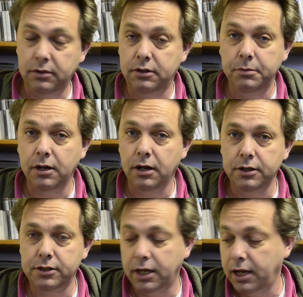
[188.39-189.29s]
To be
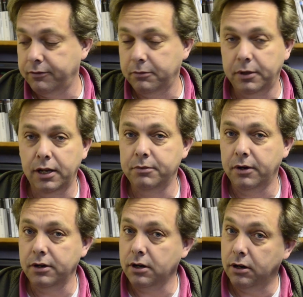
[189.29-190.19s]
honest, I haven't played
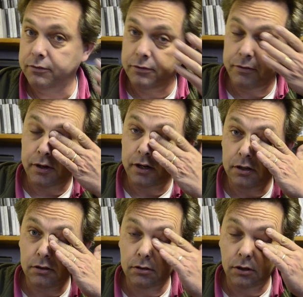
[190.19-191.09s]
Mario Kart for very
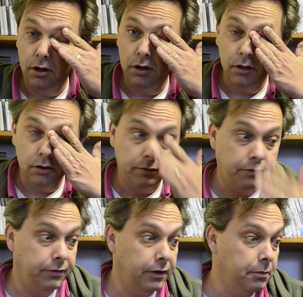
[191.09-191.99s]
long or
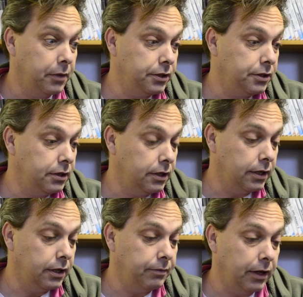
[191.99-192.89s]
for very much.
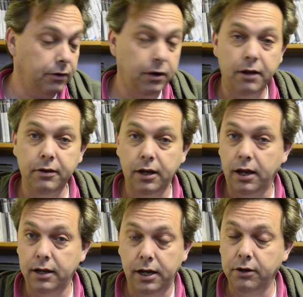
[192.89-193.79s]
I don't
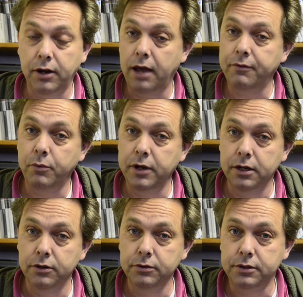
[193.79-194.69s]
have a Wii
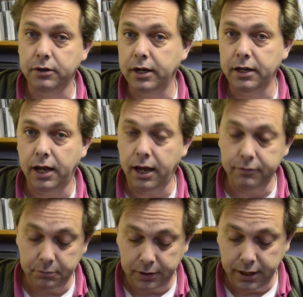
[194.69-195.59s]
U, so I
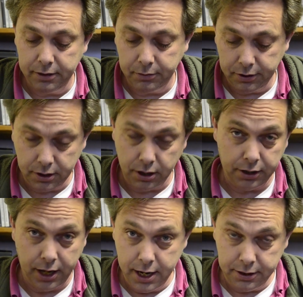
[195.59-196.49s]
haven't played Mario
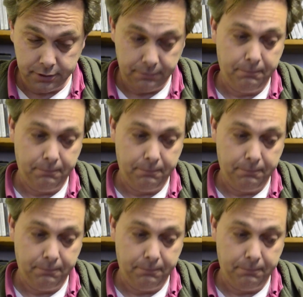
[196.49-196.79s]
Kart 8.